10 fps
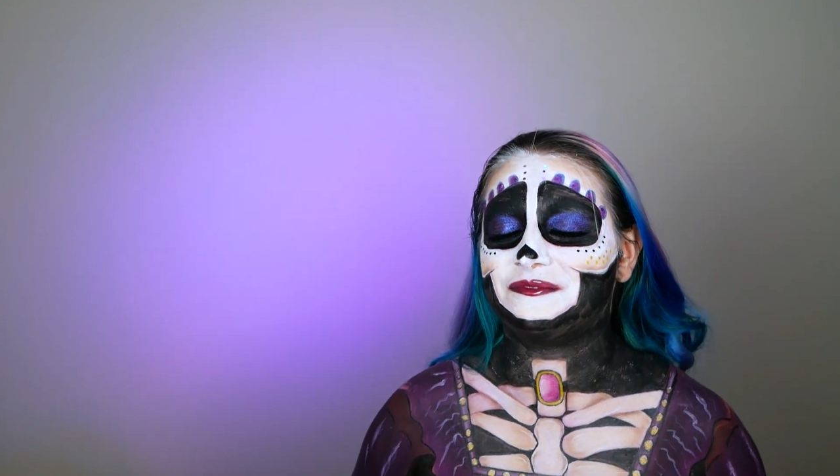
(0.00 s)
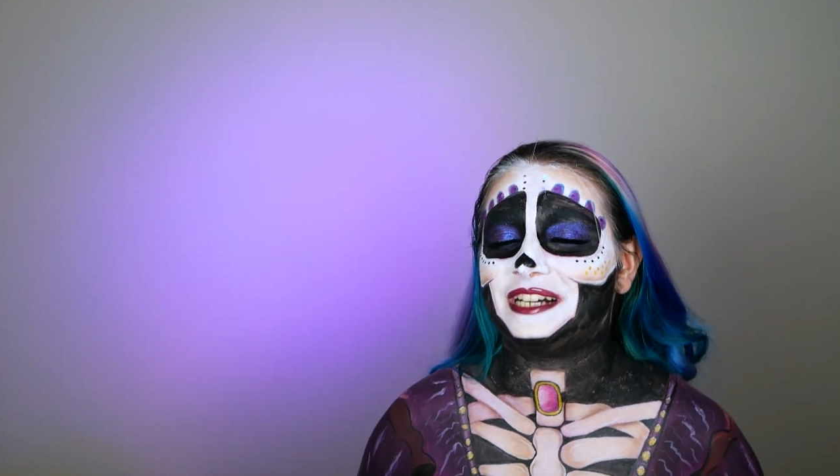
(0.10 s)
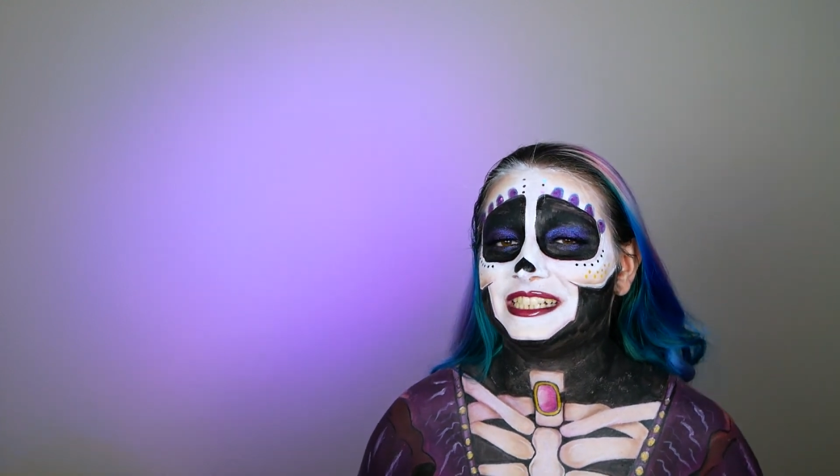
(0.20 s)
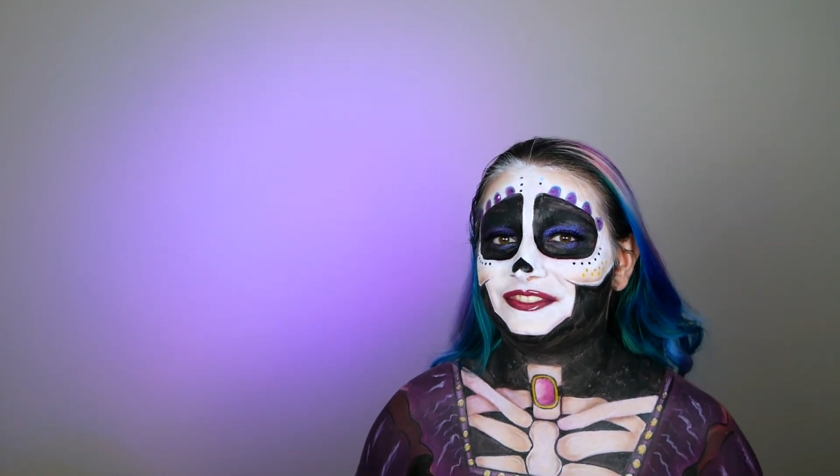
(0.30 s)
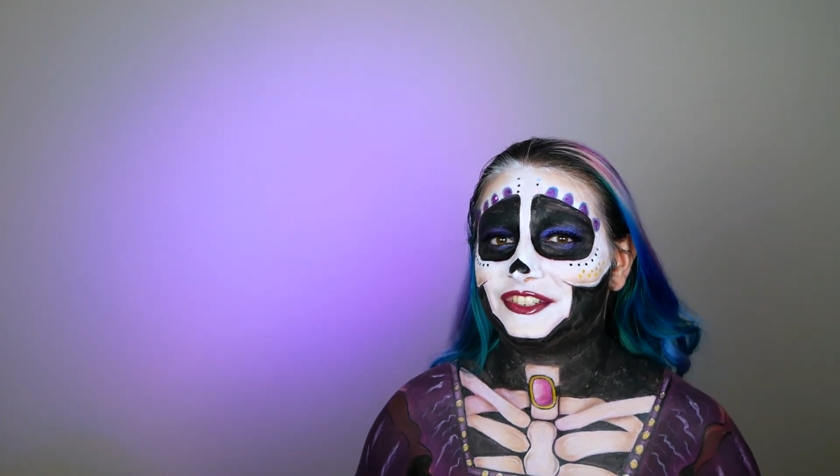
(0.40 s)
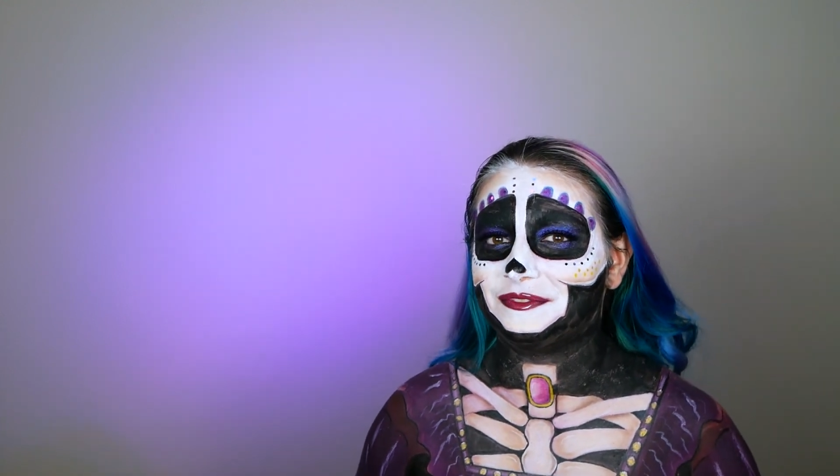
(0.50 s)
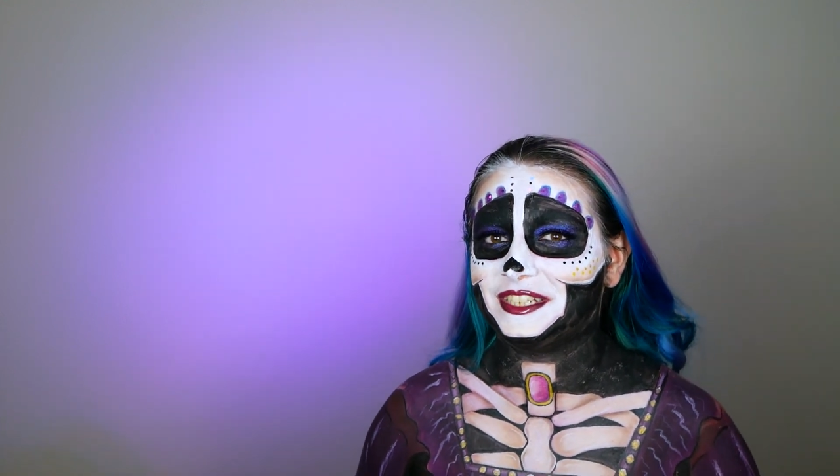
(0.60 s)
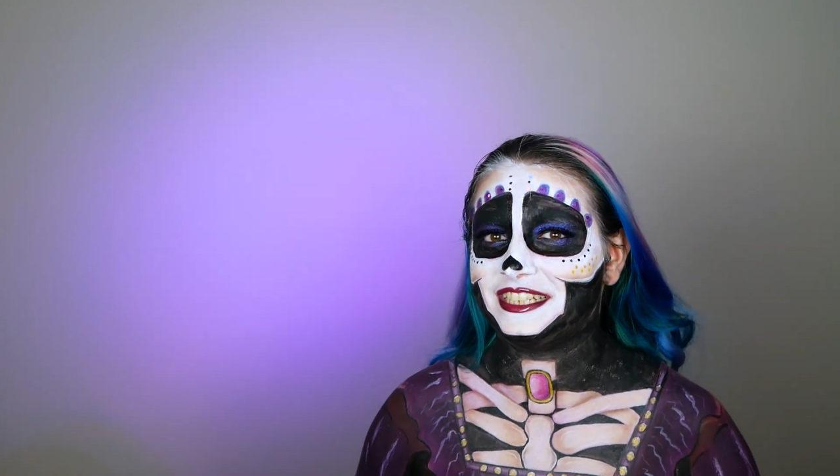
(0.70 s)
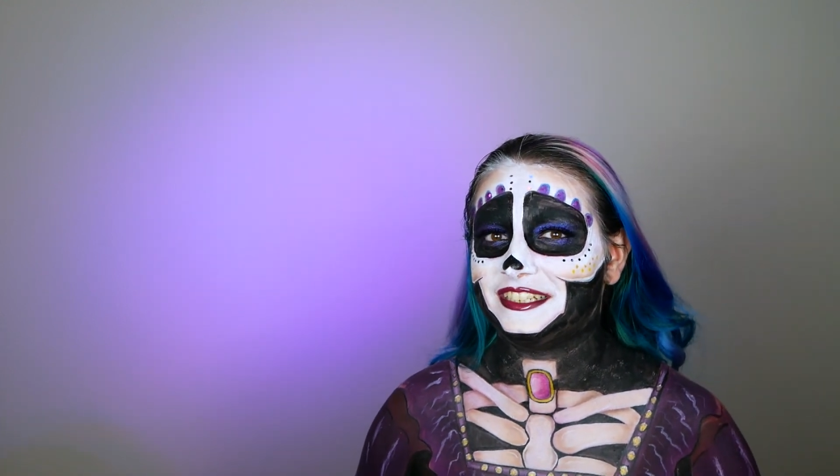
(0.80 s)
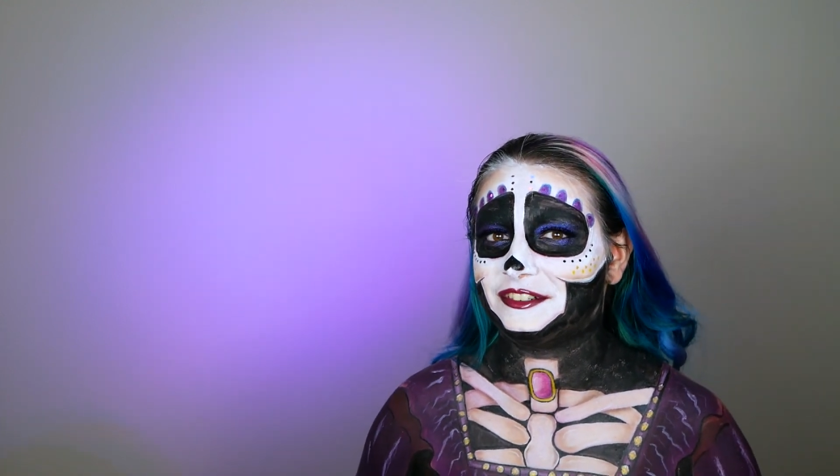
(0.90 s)
much for
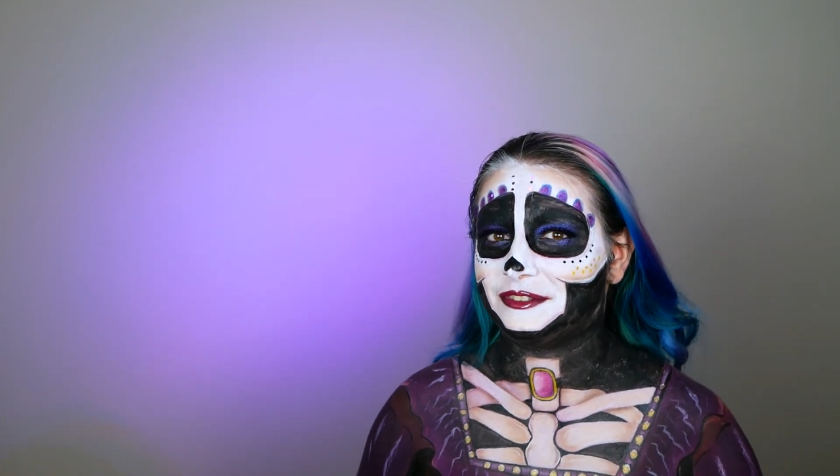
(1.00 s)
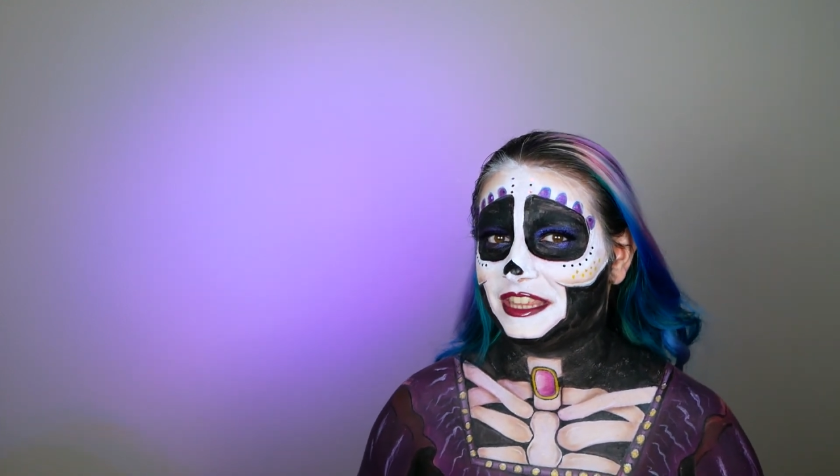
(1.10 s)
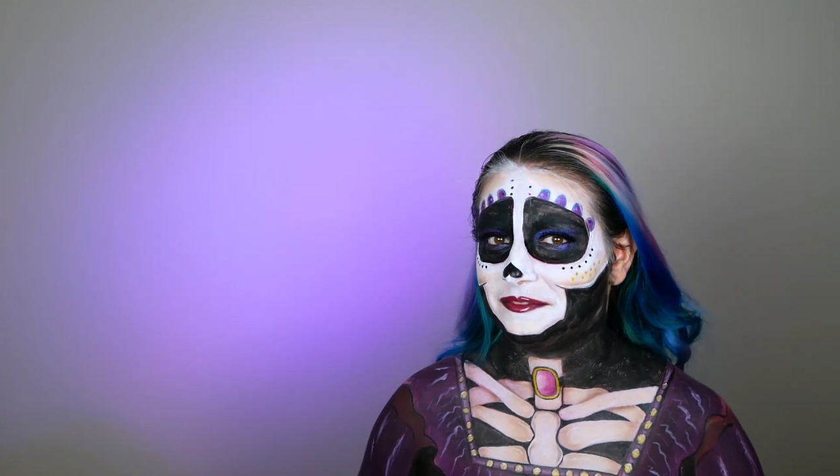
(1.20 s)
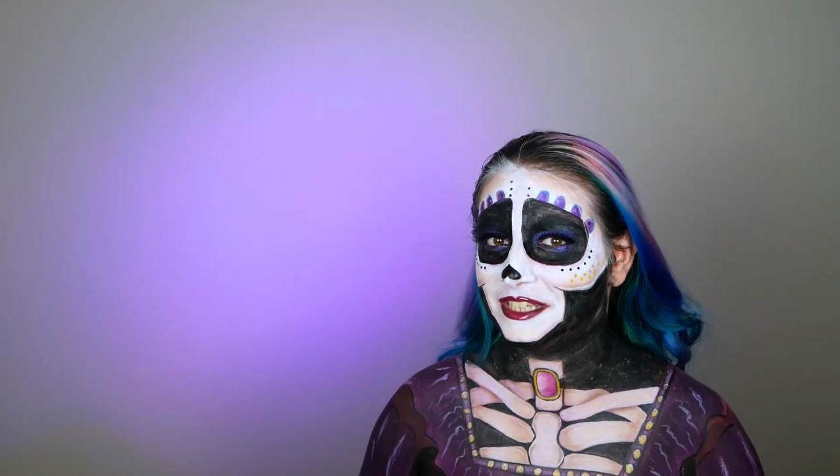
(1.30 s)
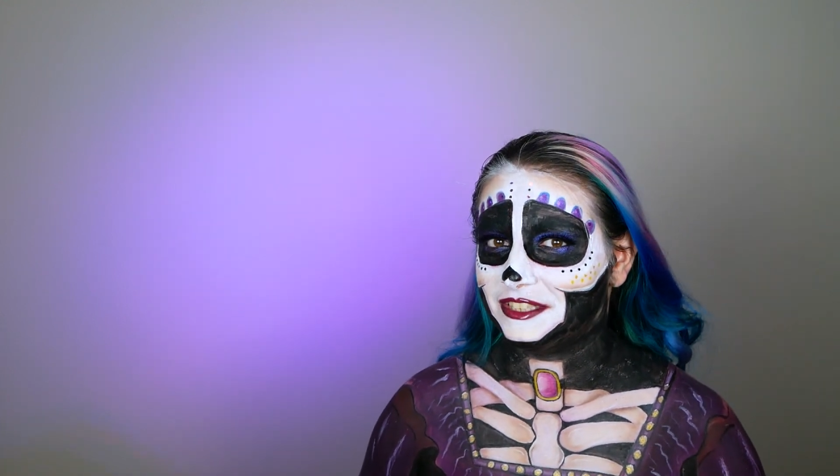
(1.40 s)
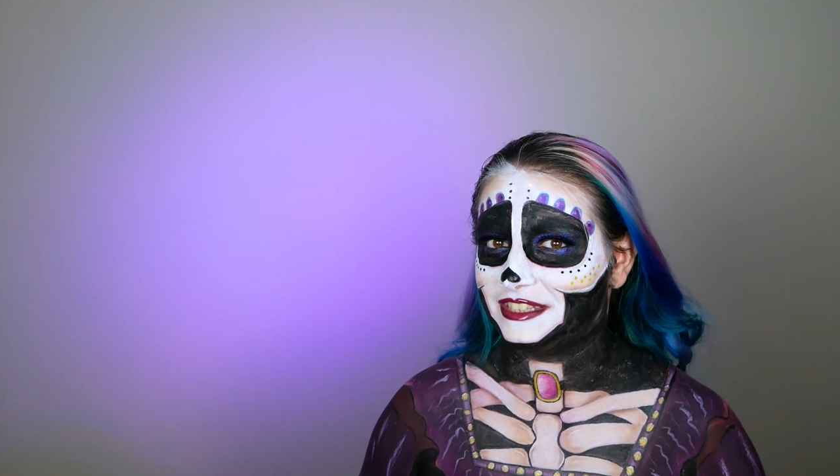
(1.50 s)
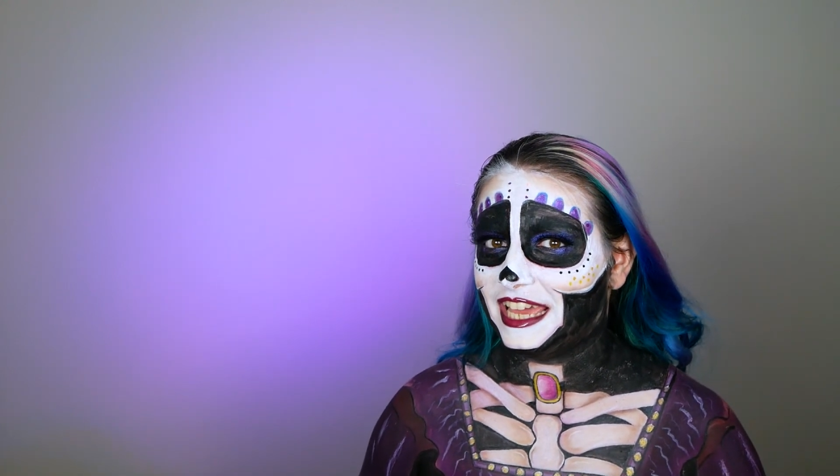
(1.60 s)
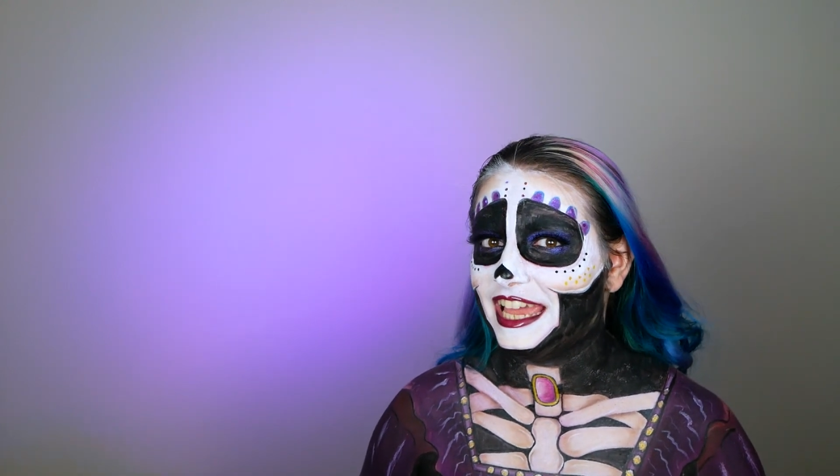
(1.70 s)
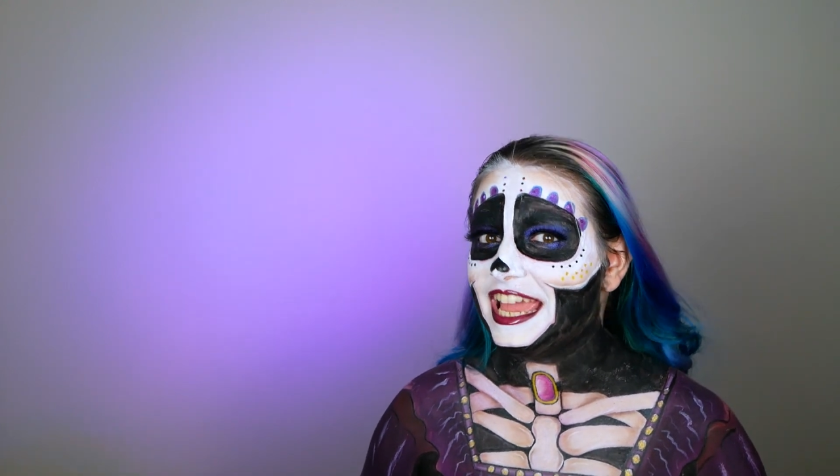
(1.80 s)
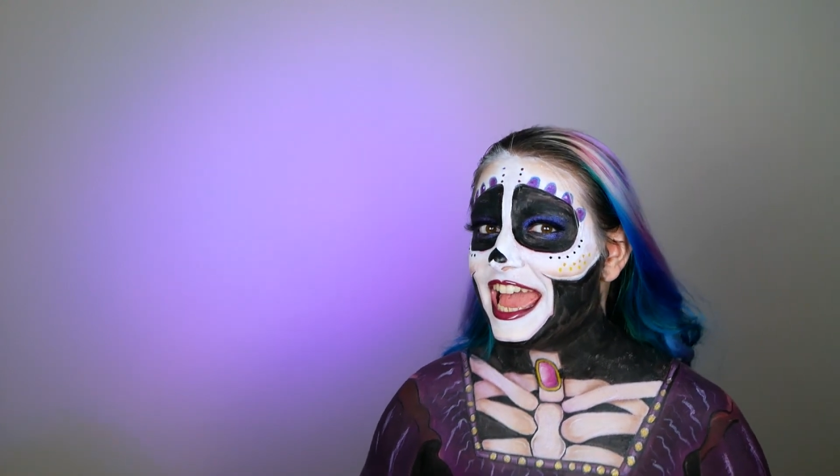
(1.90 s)
being here with me
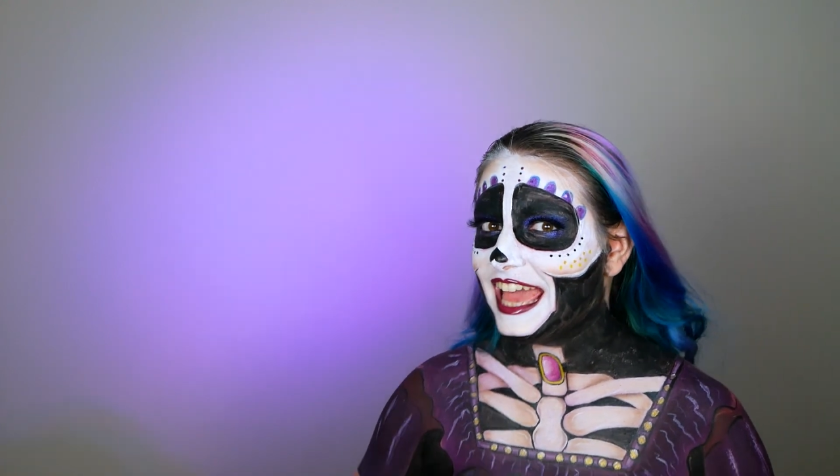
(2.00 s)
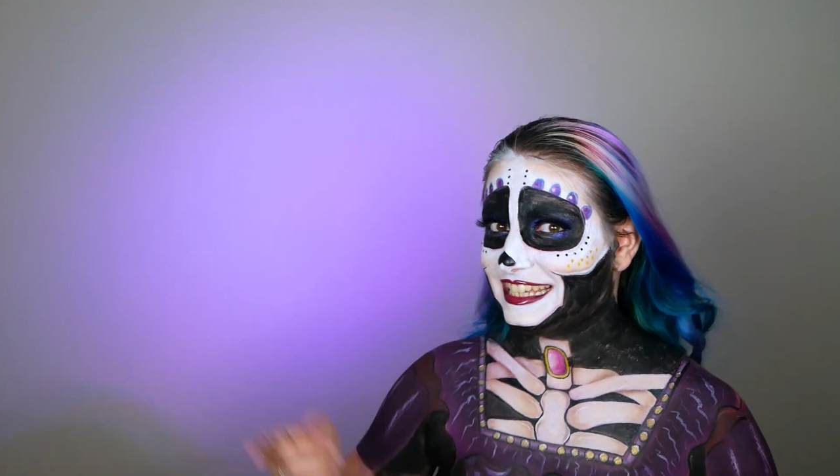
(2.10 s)
today.